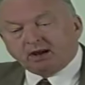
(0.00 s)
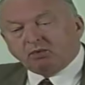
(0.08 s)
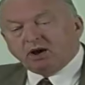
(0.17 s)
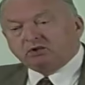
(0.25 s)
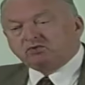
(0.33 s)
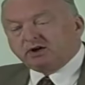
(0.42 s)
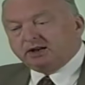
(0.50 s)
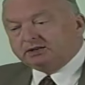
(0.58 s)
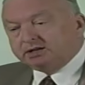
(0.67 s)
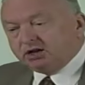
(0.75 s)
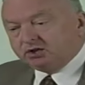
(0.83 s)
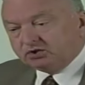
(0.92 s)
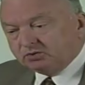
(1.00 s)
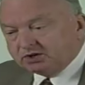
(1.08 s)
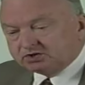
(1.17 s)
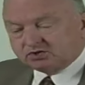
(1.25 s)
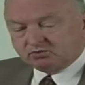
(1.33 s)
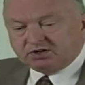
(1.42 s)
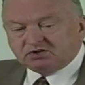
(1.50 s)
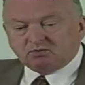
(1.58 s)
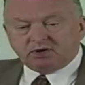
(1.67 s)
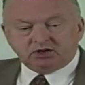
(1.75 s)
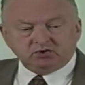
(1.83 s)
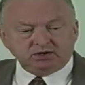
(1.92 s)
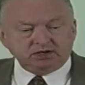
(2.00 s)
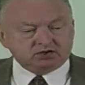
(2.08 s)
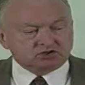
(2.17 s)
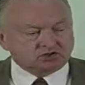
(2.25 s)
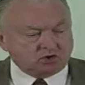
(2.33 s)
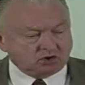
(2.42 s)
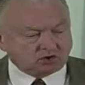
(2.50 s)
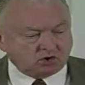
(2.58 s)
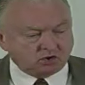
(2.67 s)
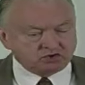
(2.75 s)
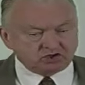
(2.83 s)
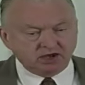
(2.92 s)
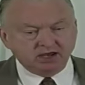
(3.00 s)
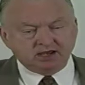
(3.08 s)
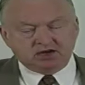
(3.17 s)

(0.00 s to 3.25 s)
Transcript: I want to try to tell you is the reason why you need a soul coach